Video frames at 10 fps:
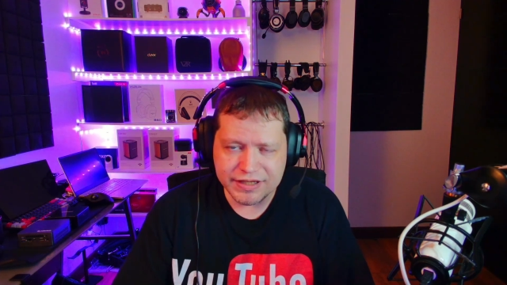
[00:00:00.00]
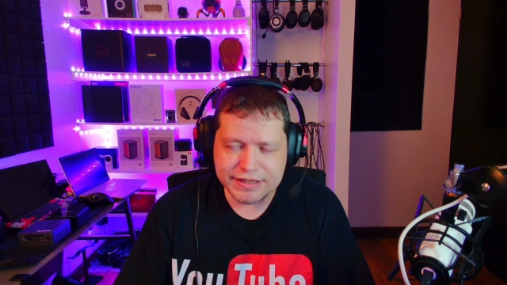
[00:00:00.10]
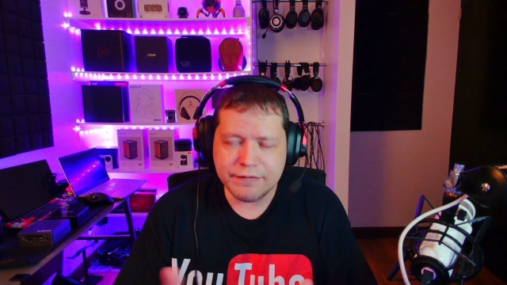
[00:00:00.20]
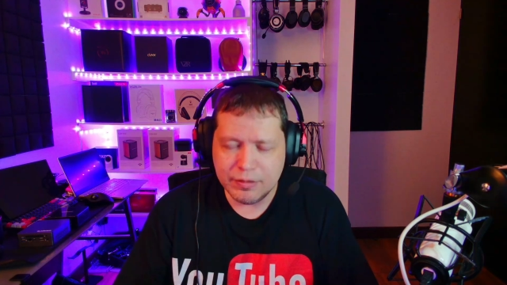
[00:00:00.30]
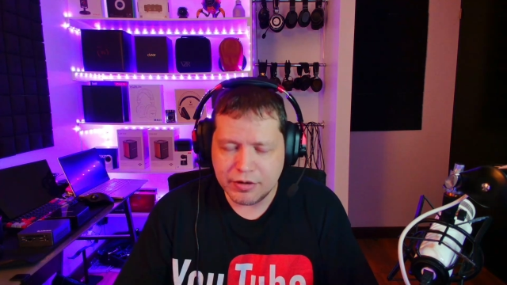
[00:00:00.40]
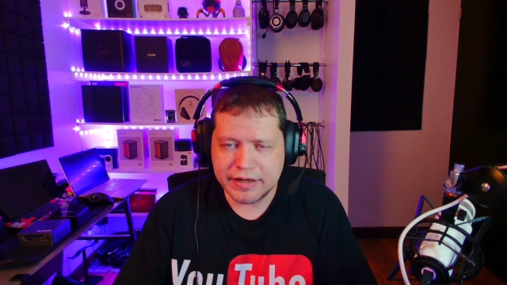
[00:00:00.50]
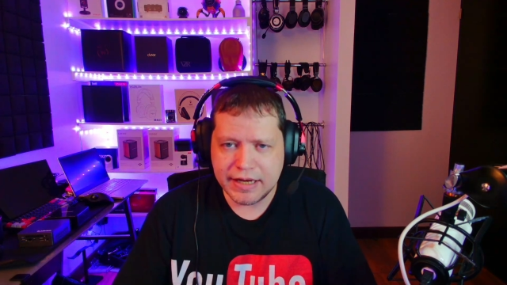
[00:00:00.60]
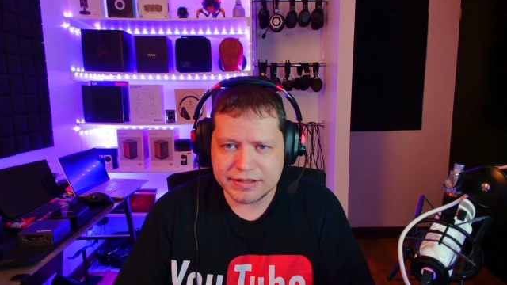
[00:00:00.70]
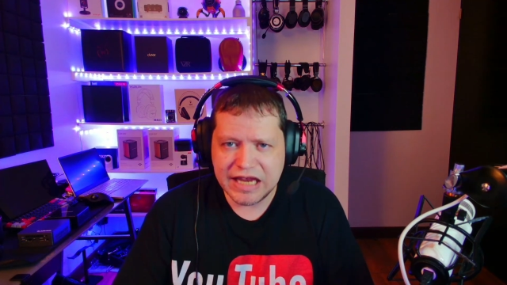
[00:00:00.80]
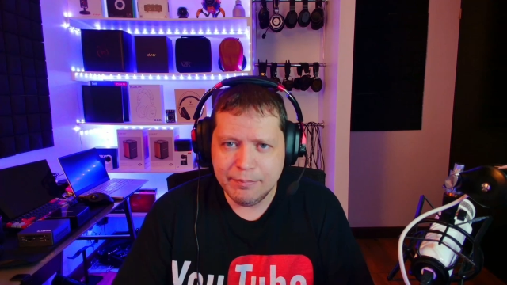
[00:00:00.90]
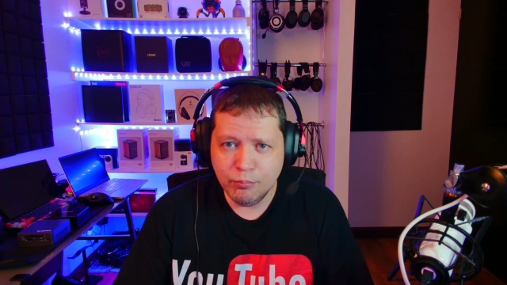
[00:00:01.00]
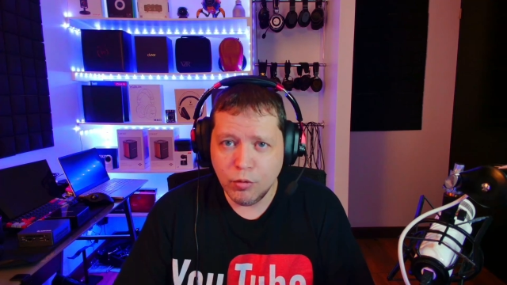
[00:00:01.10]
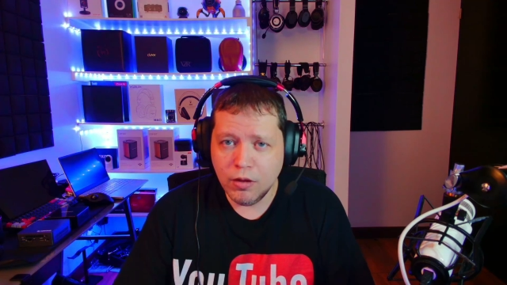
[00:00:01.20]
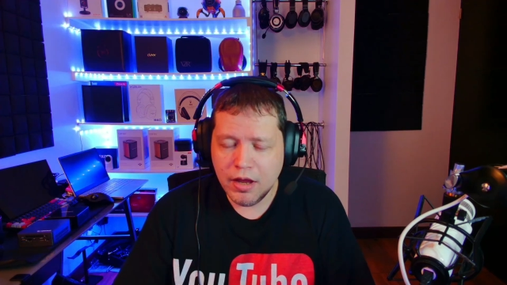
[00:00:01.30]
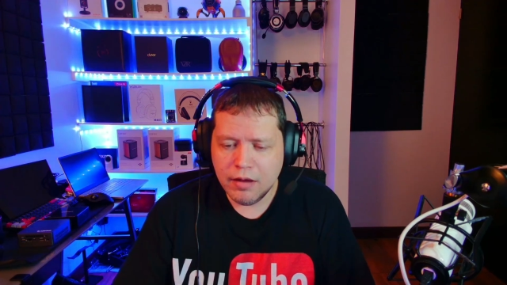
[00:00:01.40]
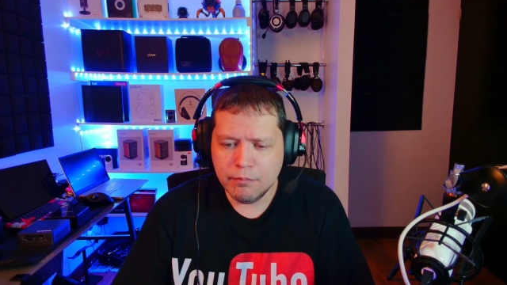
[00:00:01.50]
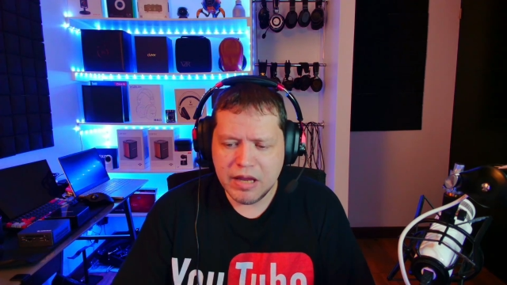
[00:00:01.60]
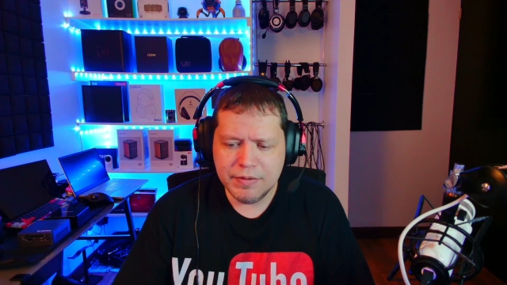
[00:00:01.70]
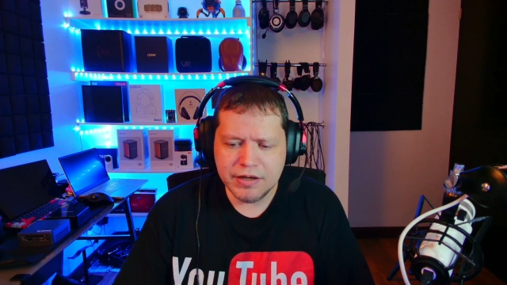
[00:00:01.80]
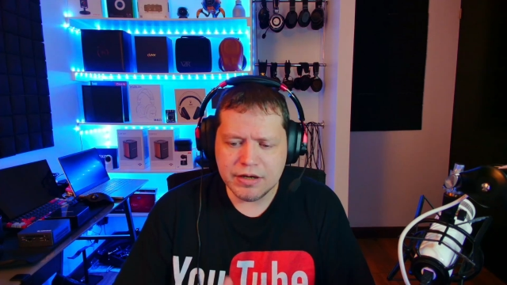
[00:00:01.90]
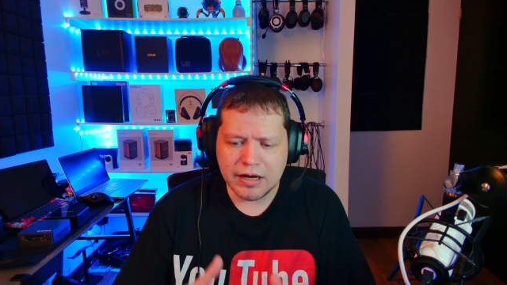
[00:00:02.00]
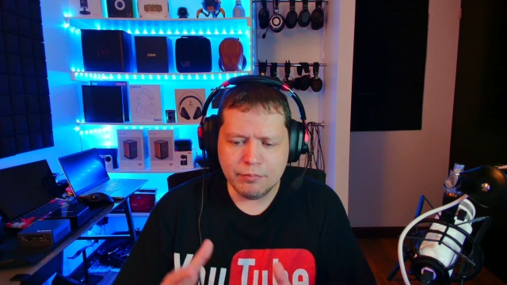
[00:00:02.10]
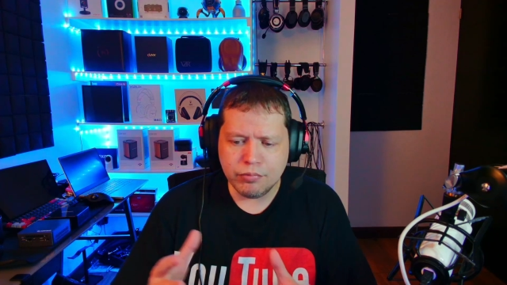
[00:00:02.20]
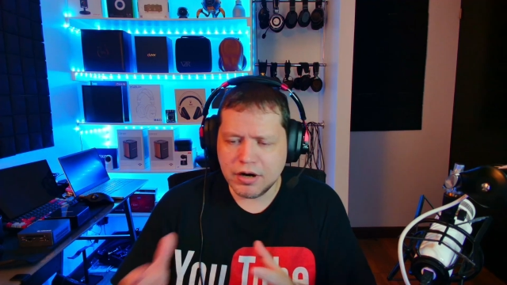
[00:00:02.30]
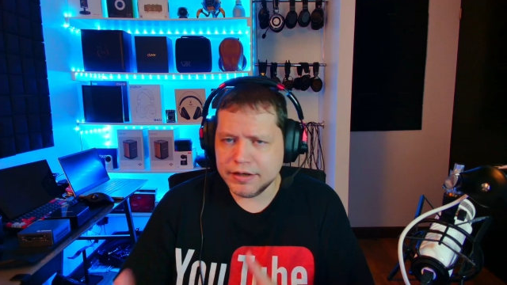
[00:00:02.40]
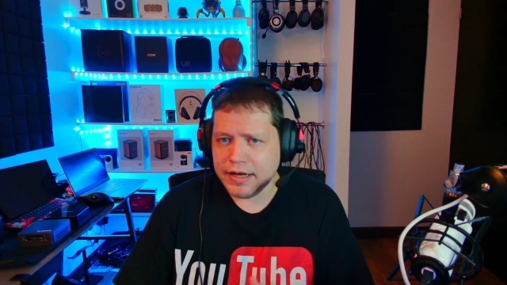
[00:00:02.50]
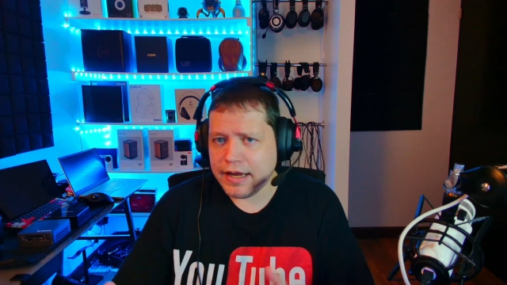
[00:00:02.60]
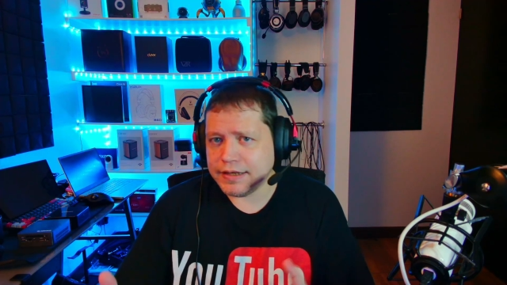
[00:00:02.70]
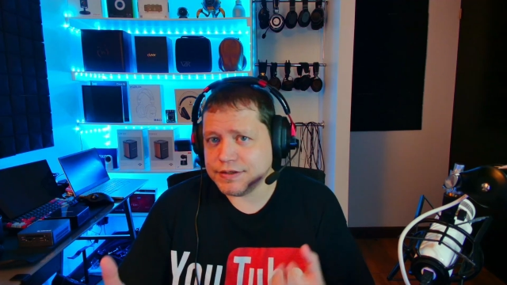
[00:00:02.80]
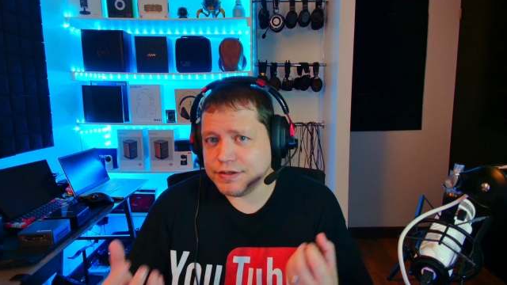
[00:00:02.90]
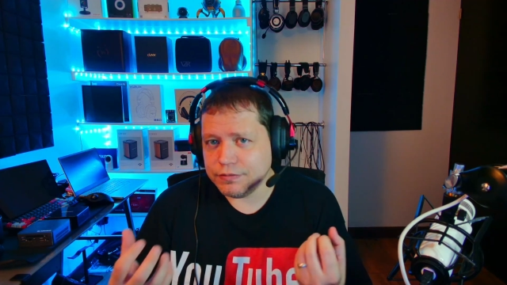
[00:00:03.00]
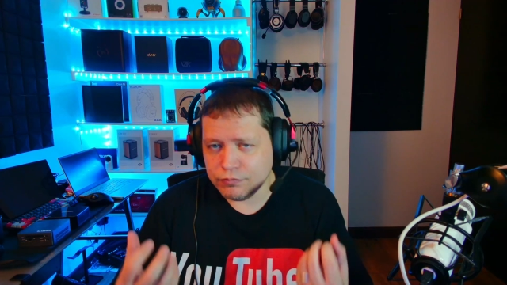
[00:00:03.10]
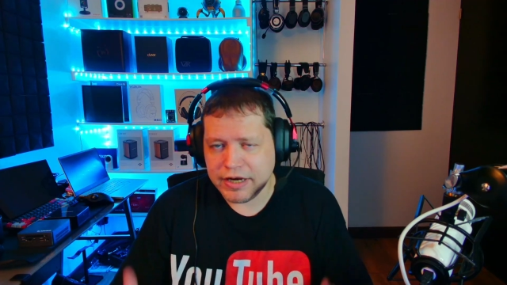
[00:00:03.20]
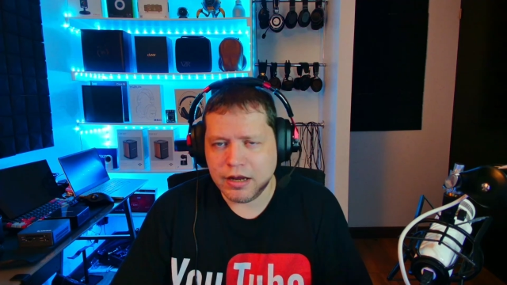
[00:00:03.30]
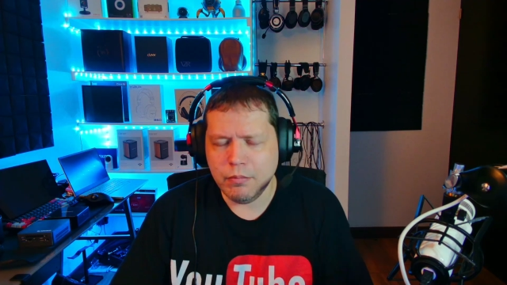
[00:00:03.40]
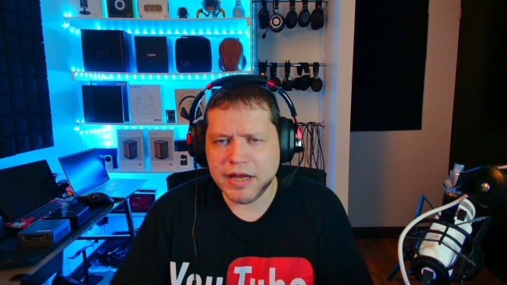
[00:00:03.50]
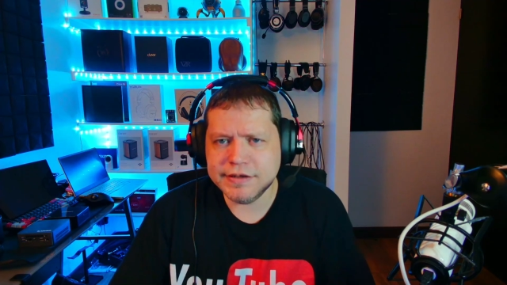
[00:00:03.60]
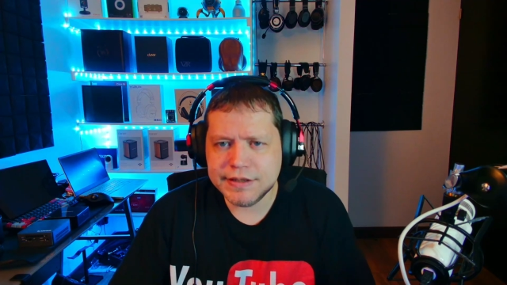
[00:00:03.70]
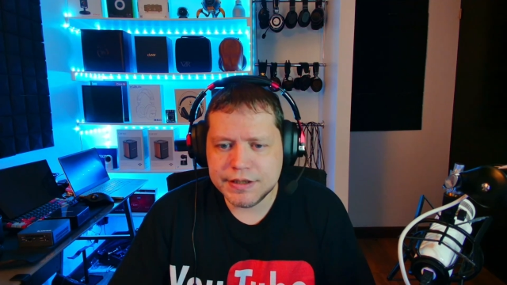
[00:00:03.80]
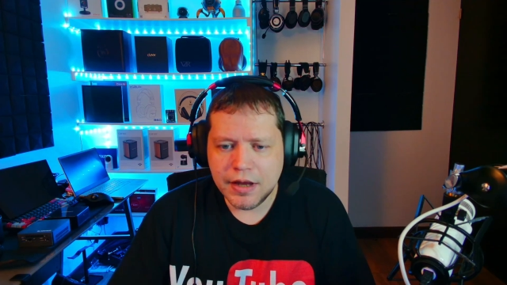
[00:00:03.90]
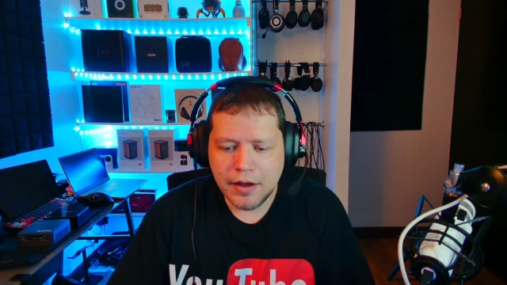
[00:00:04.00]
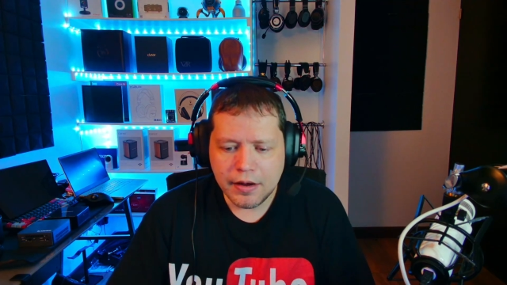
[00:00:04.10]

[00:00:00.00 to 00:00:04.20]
It's definitely broadcast capable, maybe not broadcast recommended,